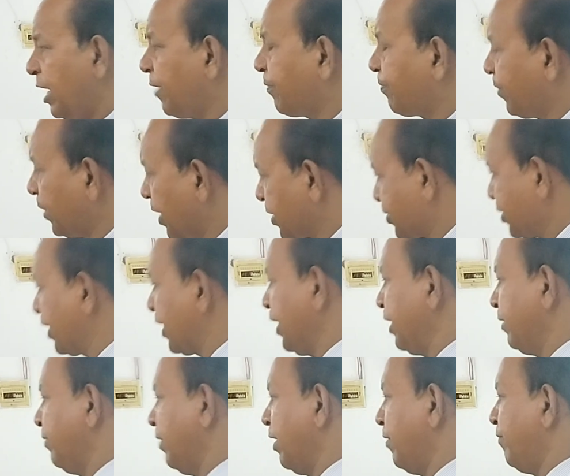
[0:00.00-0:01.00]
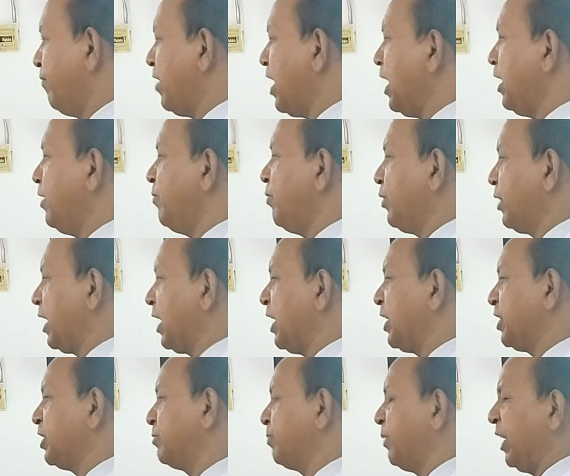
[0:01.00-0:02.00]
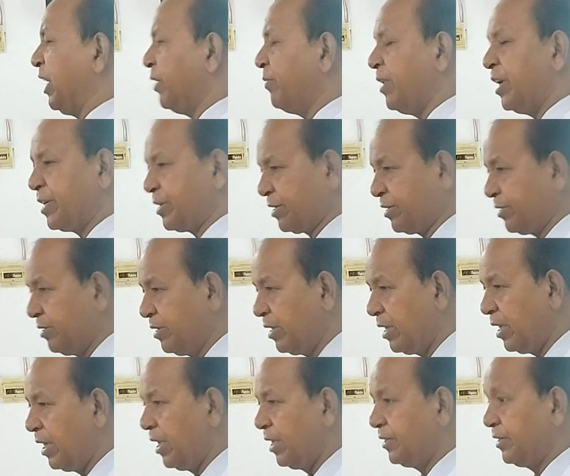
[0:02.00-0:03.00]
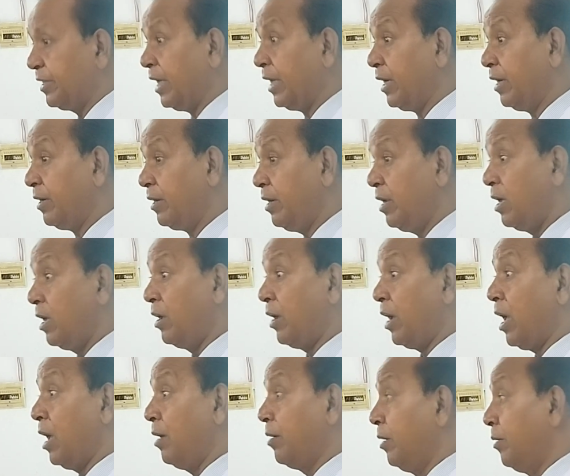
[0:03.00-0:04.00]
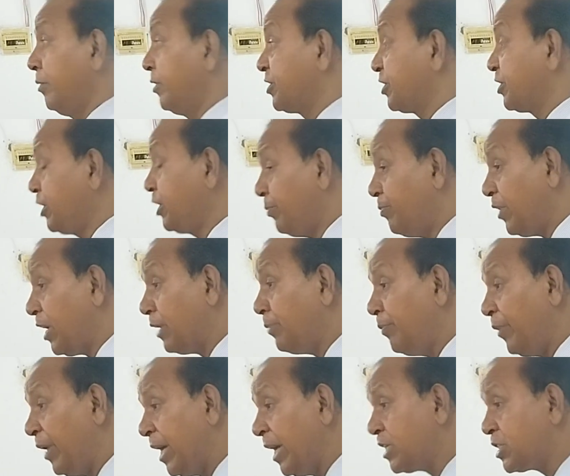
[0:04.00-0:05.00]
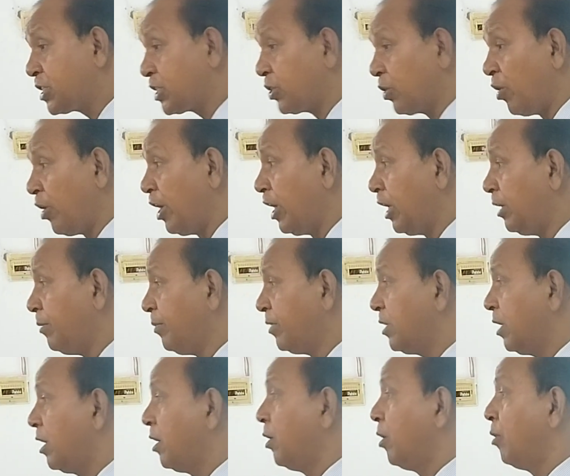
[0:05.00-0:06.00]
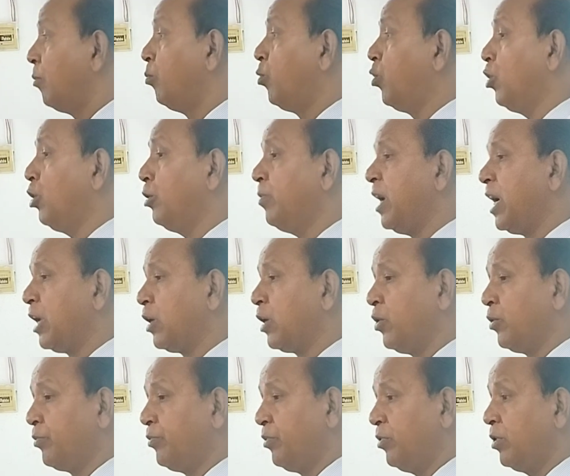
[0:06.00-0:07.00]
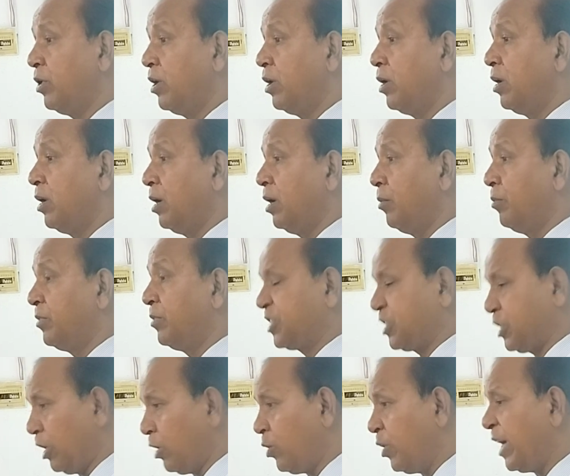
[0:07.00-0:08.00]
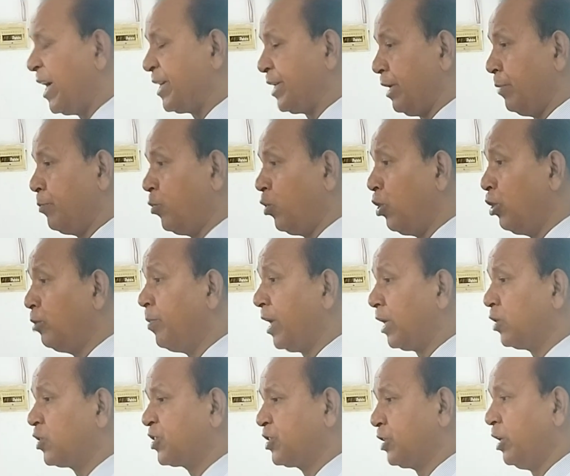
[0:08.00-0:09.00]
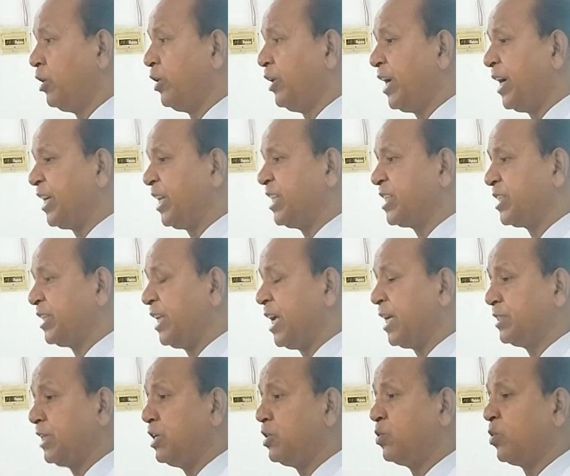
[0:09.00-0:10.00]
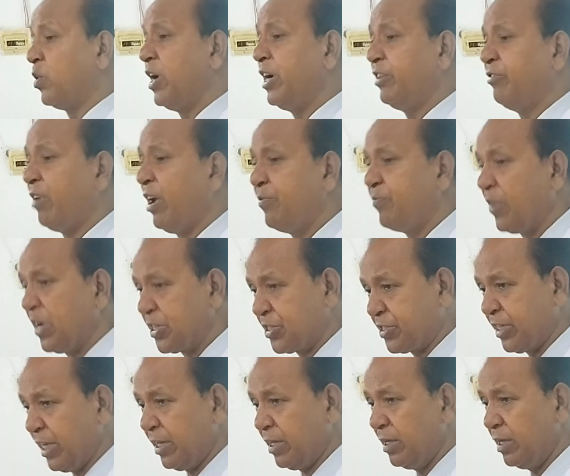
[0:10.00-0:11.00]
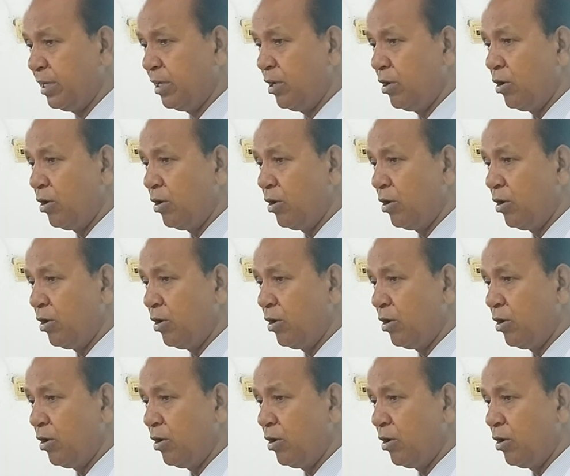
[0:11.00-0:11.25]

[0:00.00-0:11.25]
aplastic anemia. Mild, moderate is very well. Then severe means when bone marrow cellularity is less than 25%.